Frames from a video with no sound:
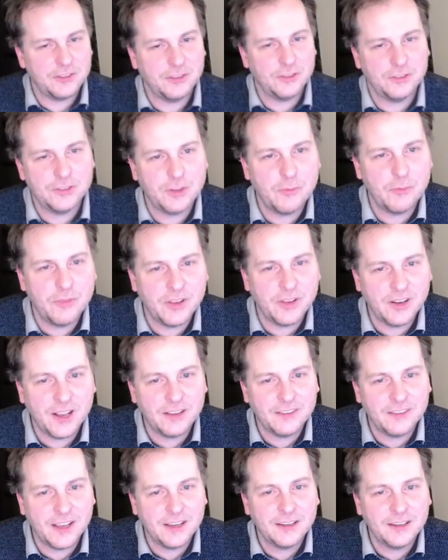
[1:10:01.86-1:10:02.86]
or something
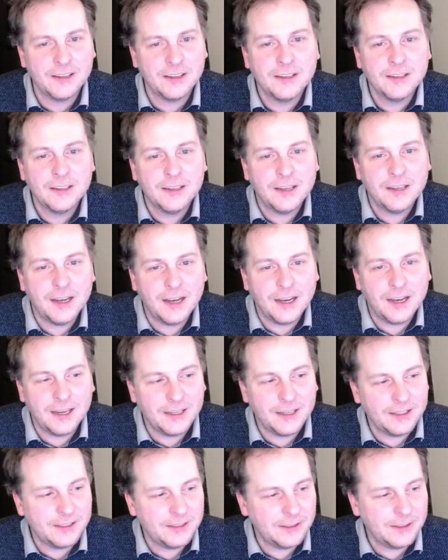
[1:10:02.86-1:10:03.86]
like that.
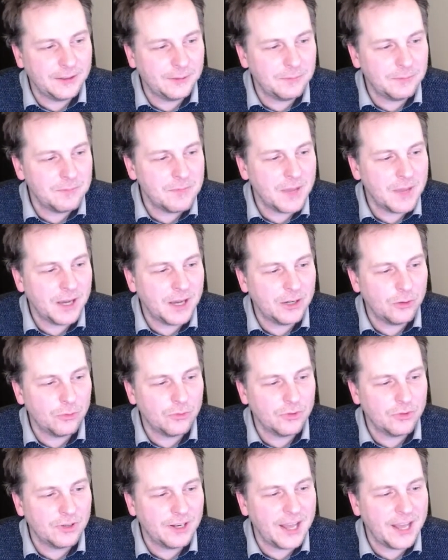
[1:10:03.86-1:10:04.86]
I
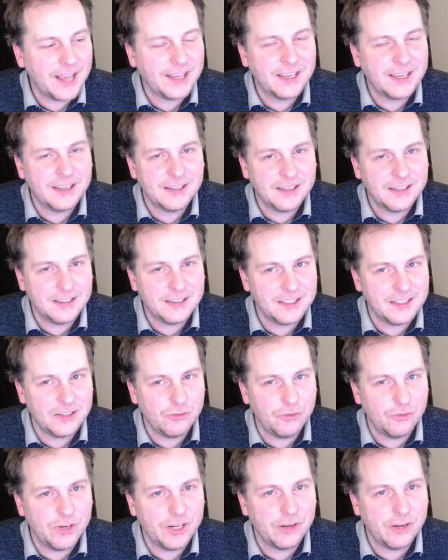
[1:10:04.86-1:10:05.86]
don't like getting
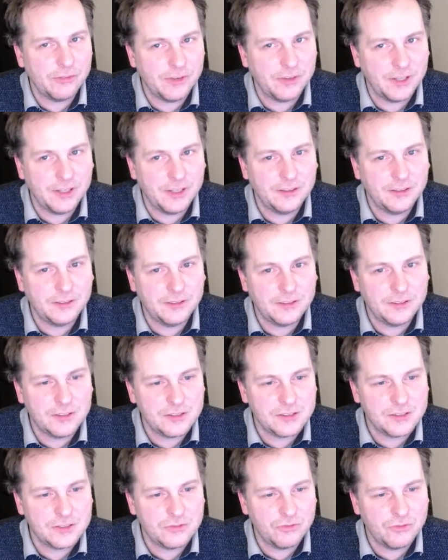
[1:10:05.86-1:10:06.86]
rid of it
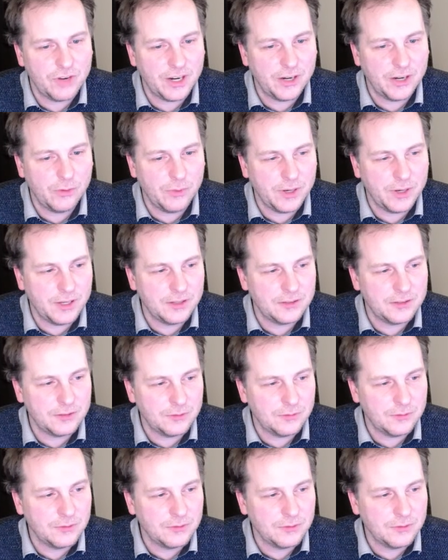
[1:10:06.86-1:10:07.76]
just right away. So